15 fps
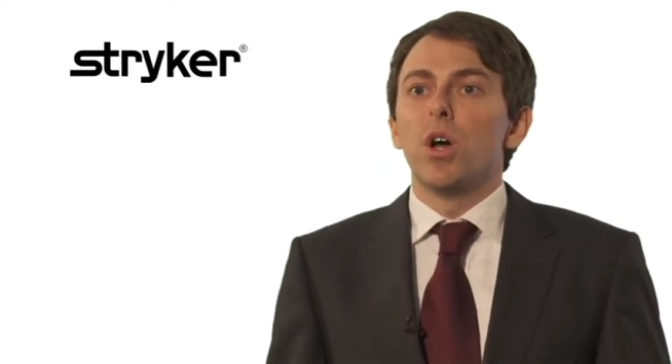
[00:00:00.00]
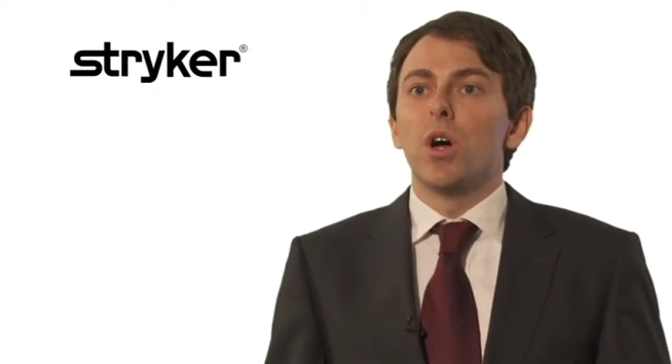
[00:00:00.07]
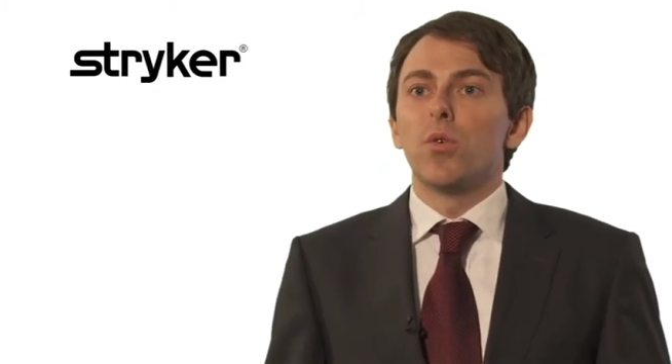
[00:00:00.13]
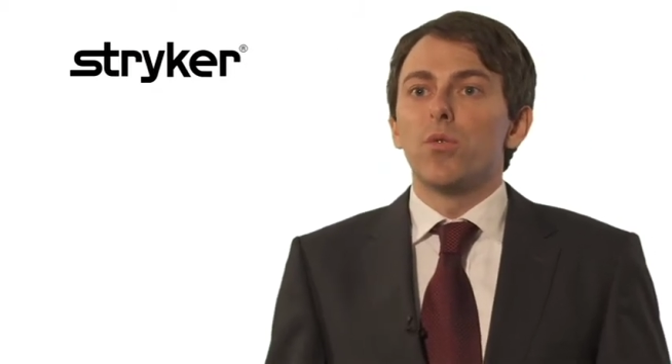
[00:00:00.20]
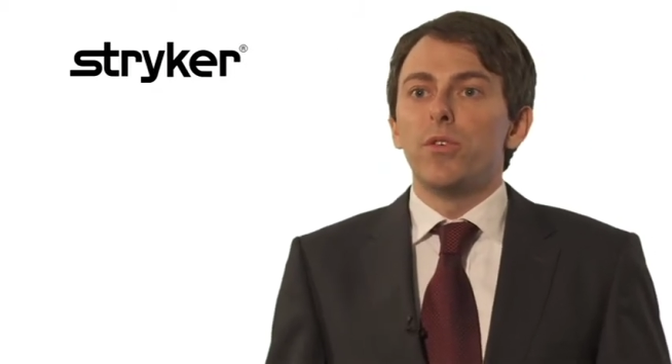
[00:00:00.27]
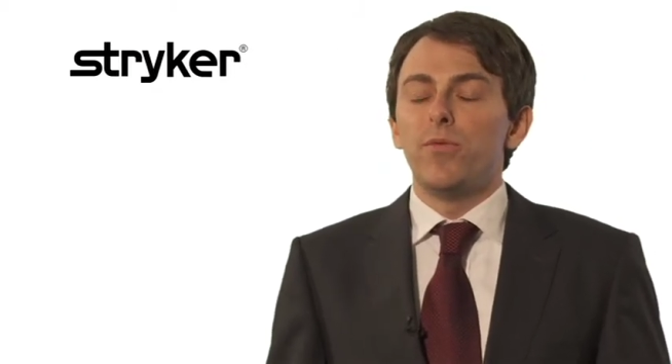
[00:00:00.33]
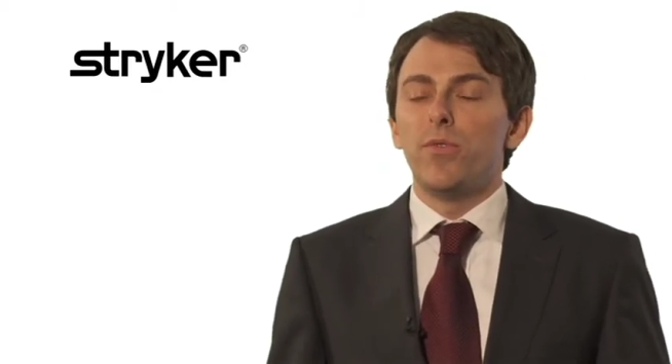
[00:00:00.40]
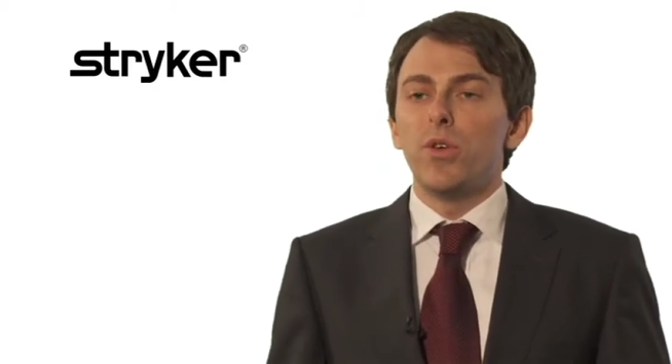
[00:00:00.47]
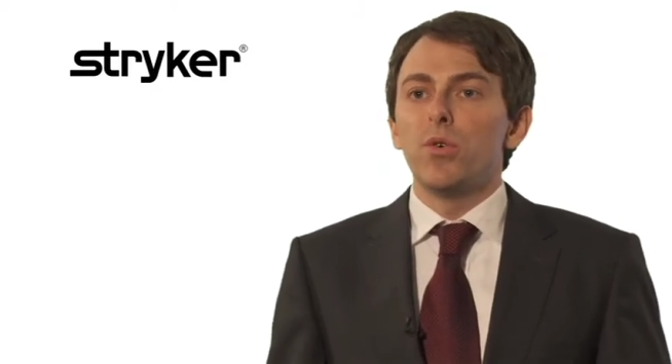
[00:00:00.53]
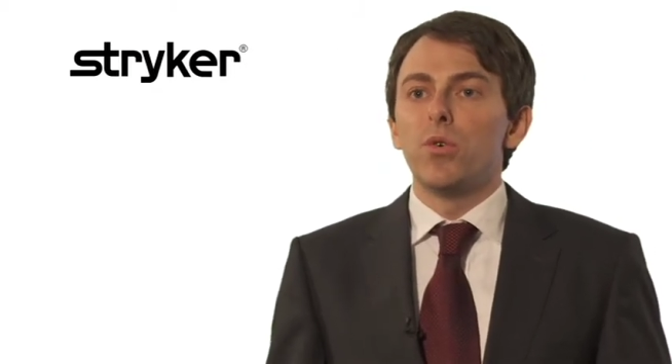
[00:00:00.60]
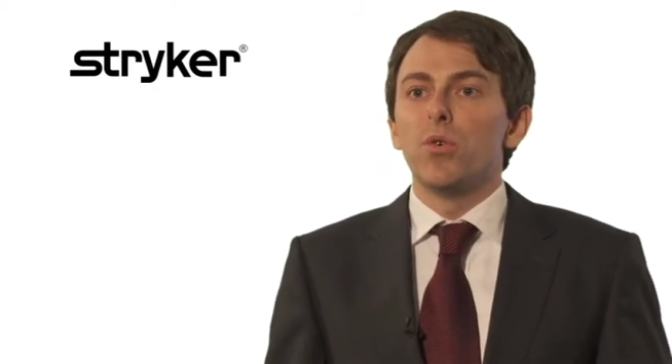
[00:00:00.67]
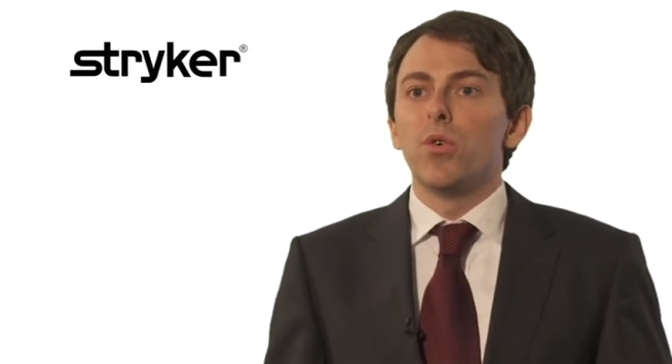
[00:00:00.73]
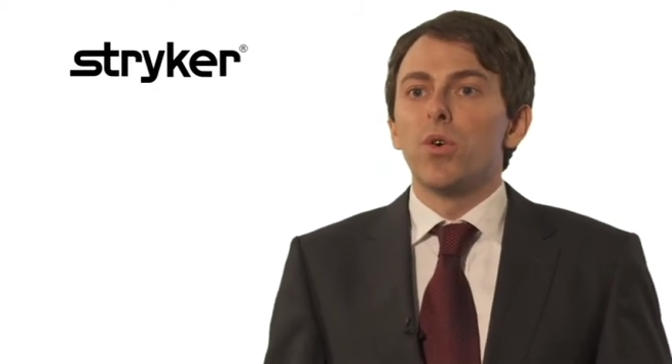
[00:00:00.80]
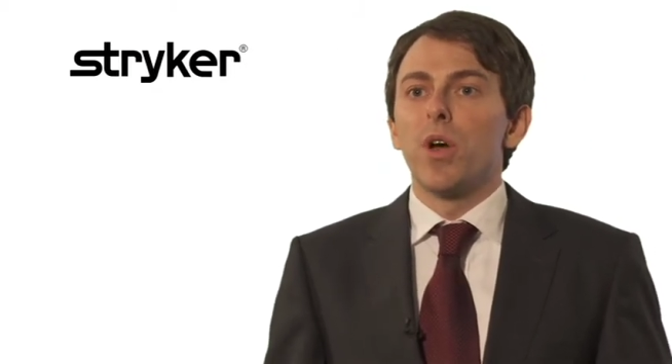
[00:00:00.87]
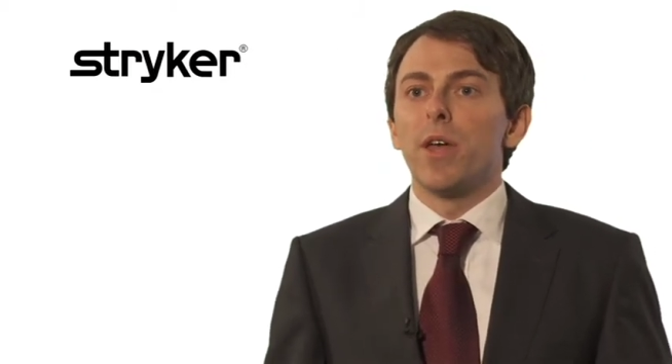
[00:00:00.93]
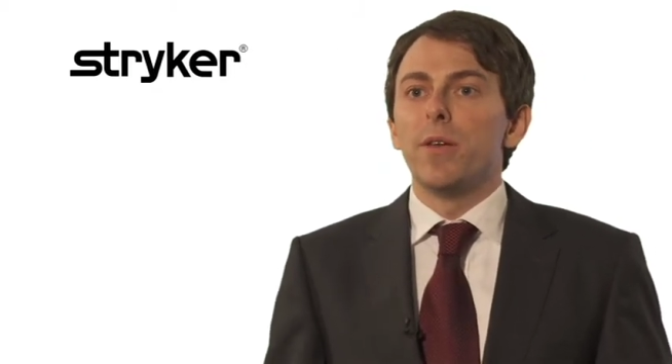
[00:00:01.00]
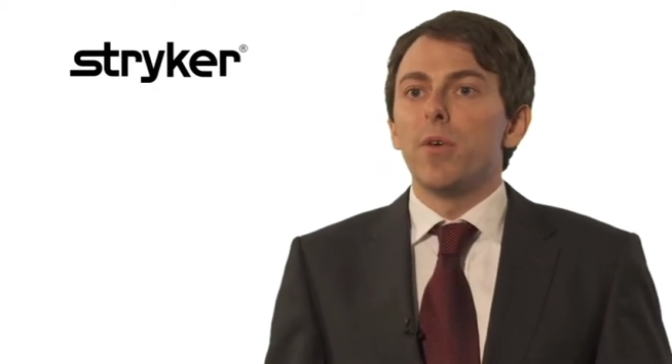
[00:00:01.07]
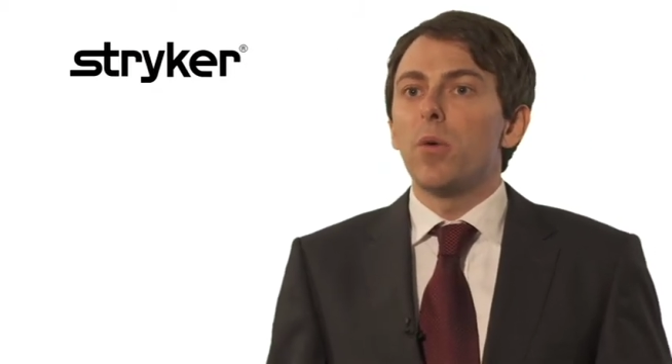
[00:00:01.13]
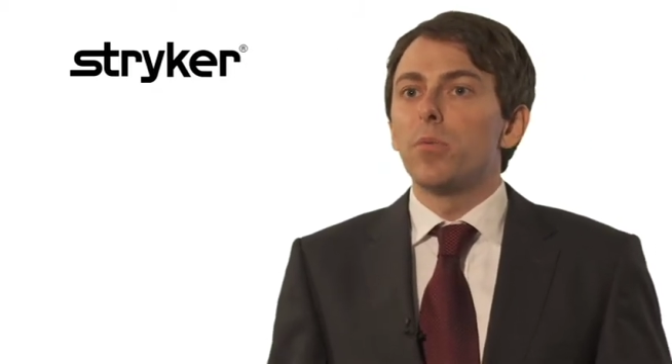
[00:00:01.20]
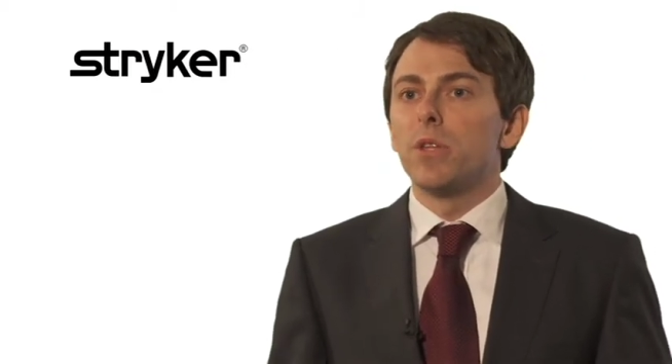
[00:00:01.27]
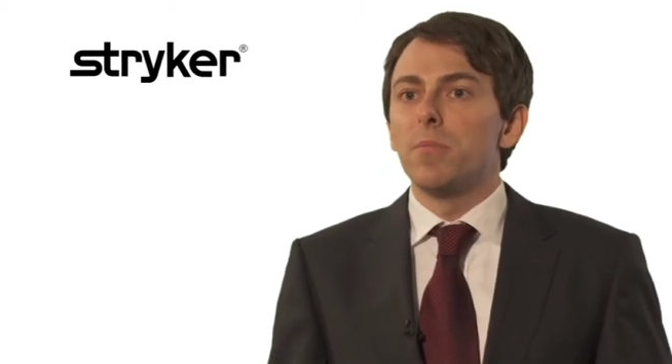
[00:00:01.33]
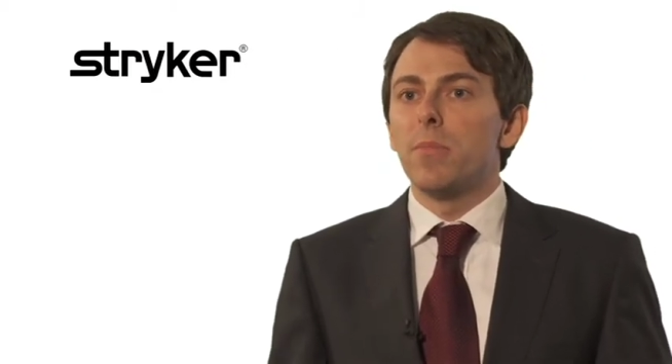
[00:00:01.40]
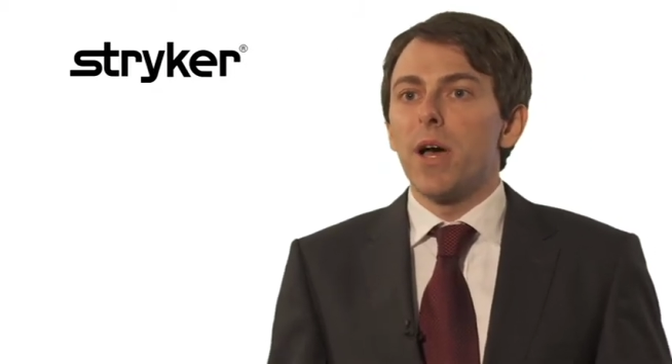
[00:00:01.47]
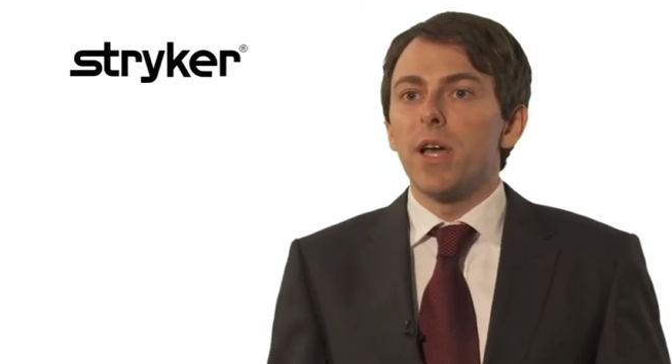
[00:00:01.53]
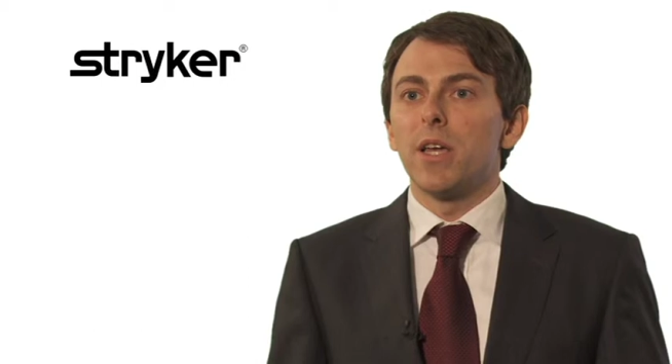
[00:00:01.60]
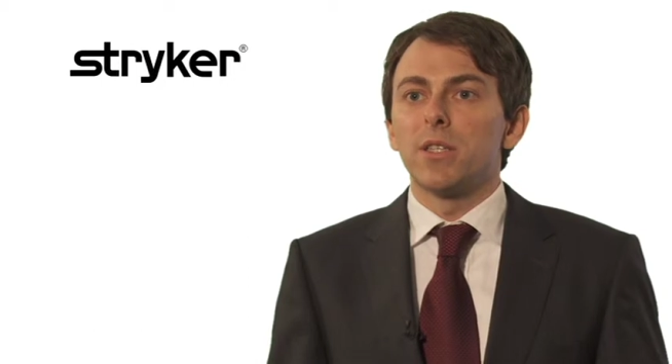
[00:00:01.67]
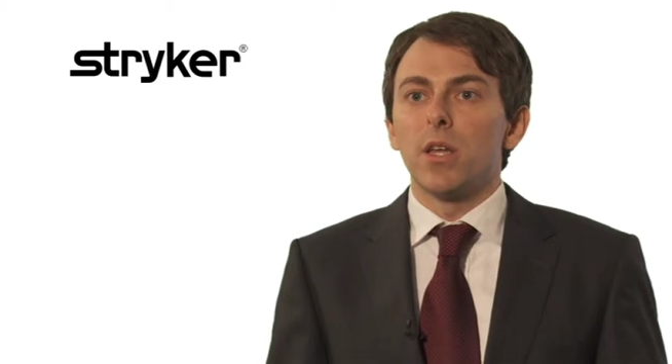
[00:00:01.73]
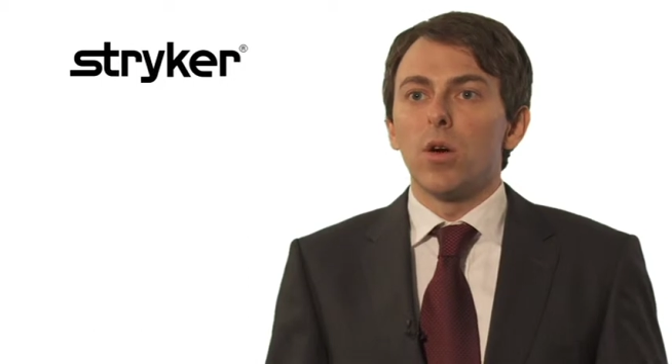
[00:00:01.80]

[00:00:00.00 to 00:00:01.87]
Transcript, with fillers: review and optimize